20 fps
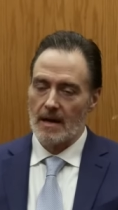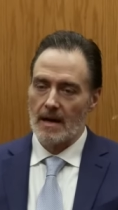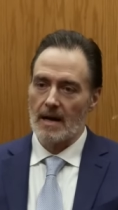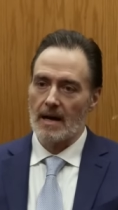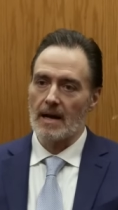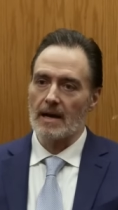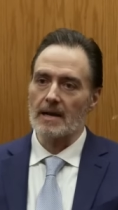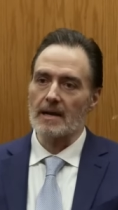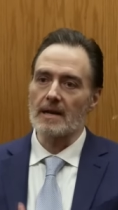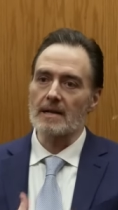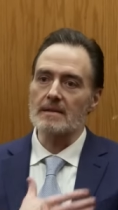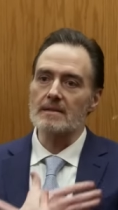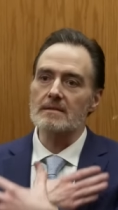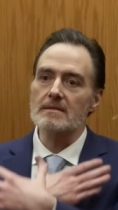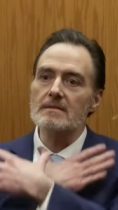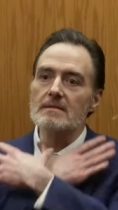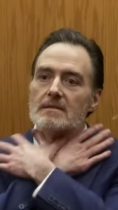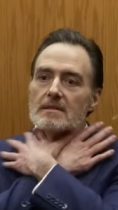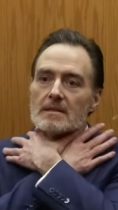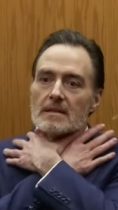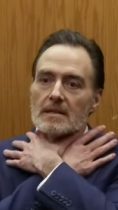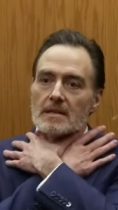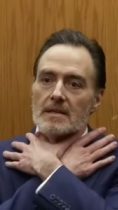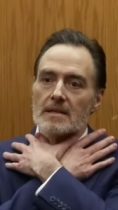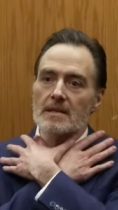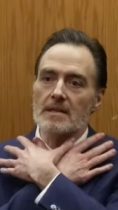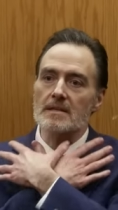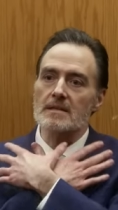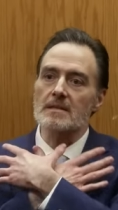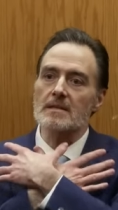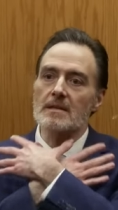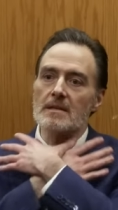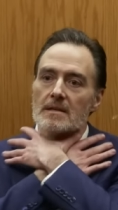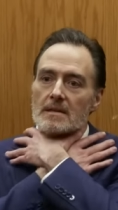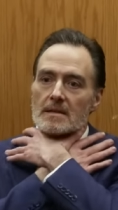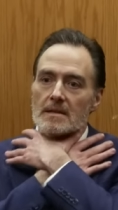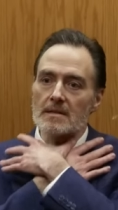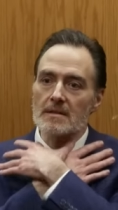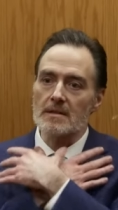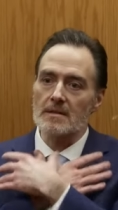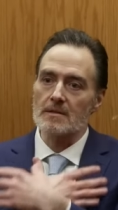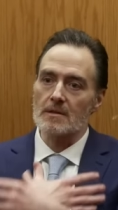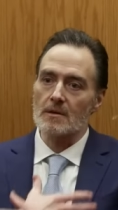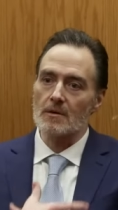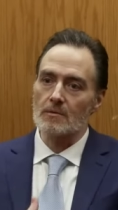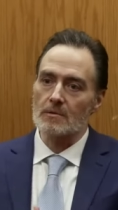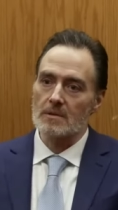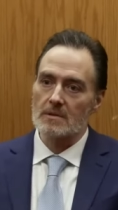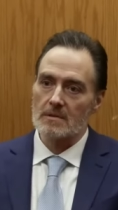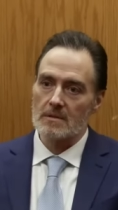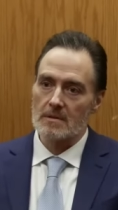I got hit in the, in the throat.